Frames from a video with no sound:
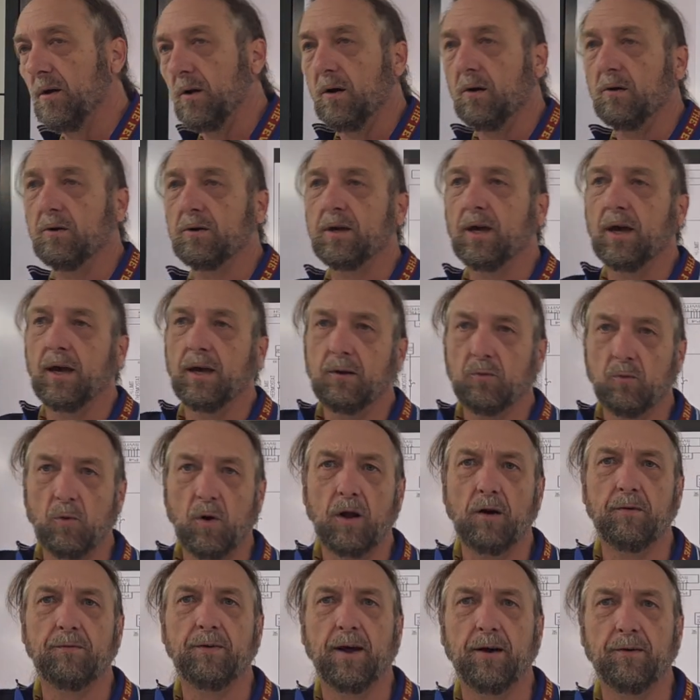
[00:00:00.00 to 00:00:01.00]
okay,
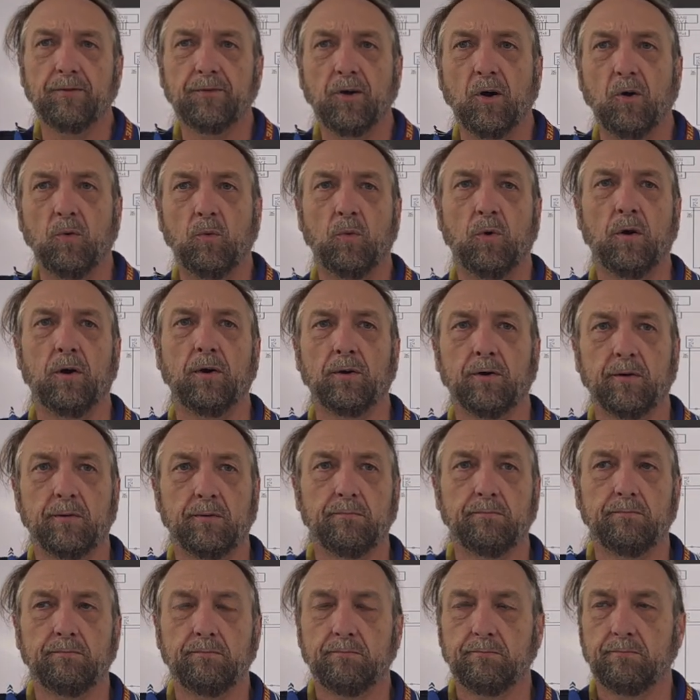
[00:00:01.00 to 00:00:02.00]
water valve don't work.
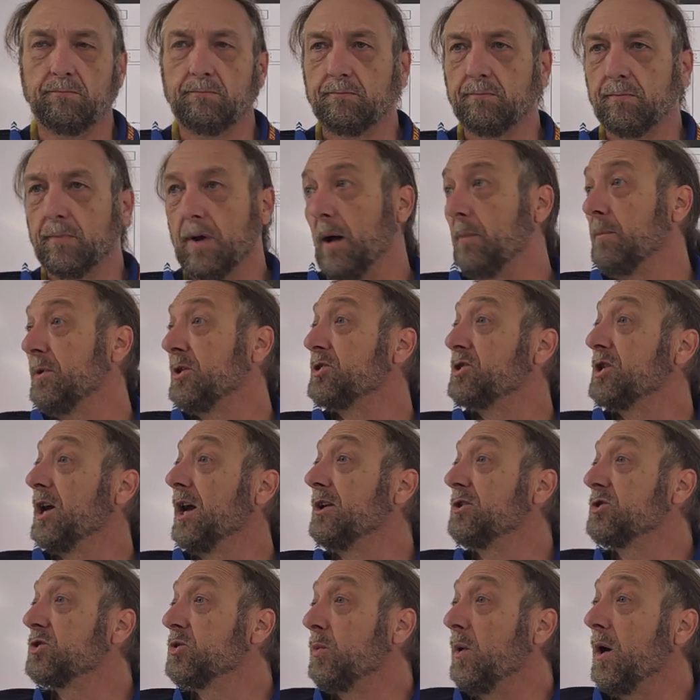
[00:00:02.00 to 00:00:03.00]
I'm gonna
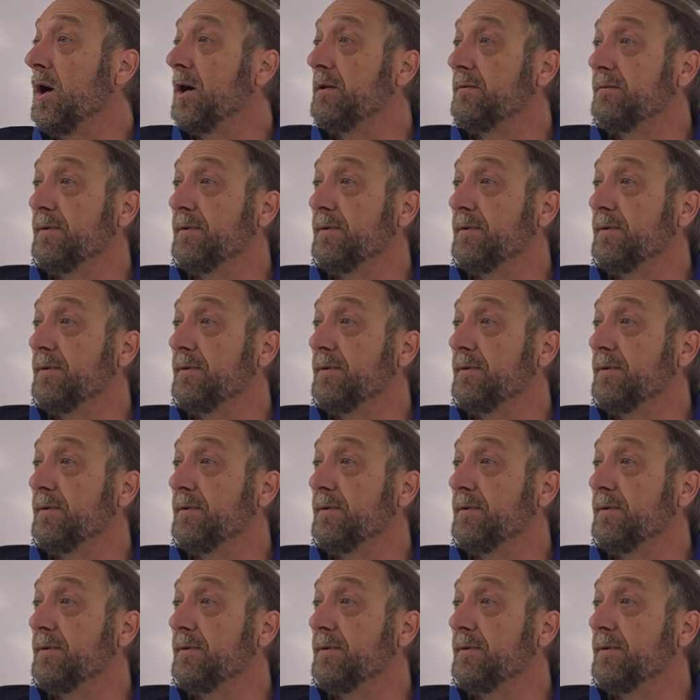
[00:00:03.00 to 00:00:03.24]
change the water